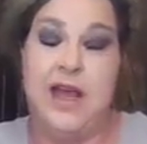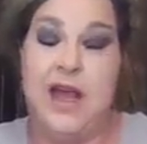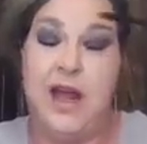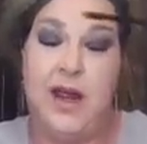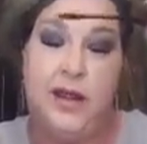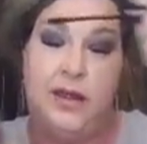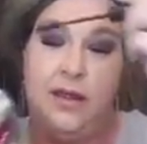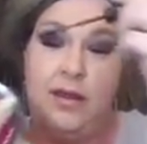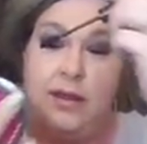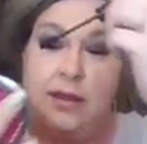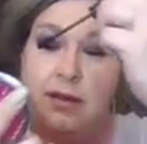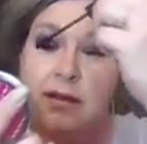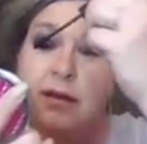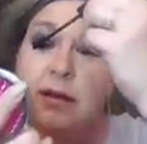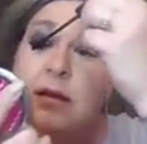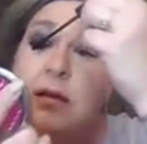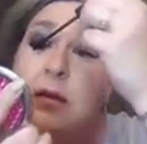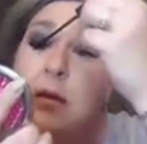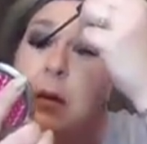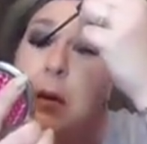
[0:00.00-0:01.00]
I
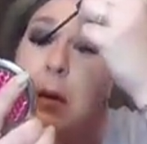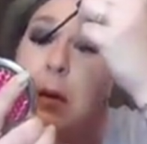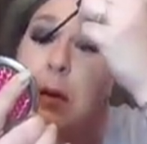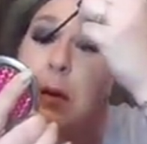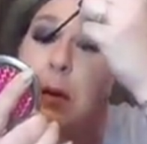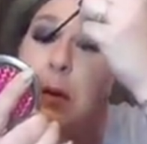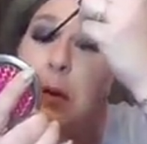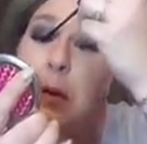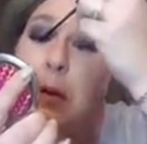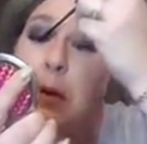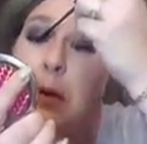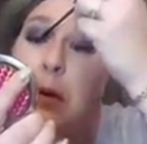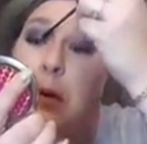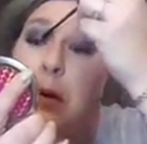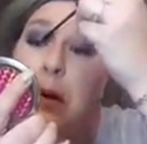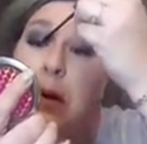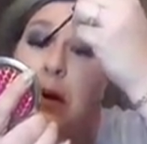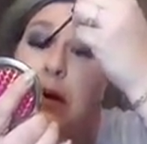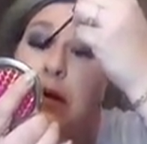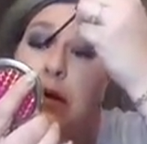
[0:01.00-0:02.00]
think
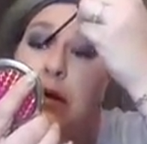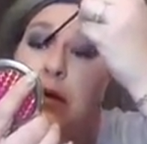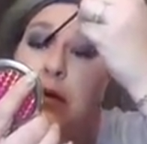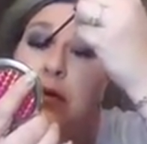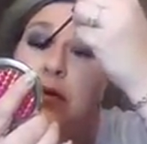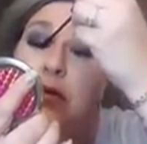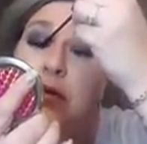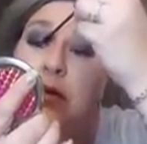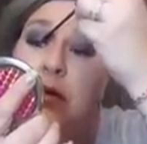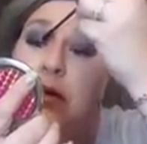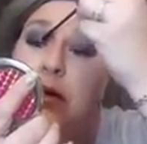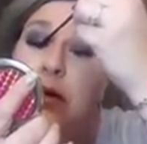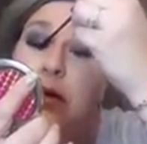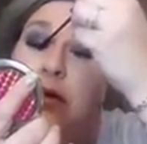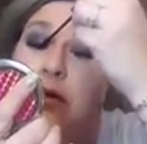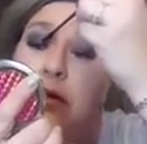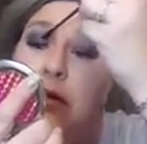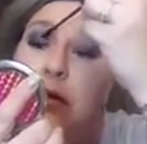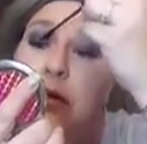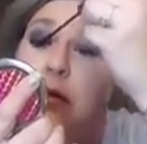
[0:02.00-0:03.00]
it was
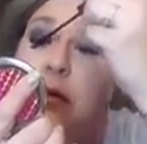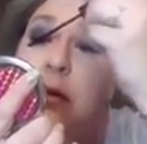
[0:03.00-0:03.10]
hilarious.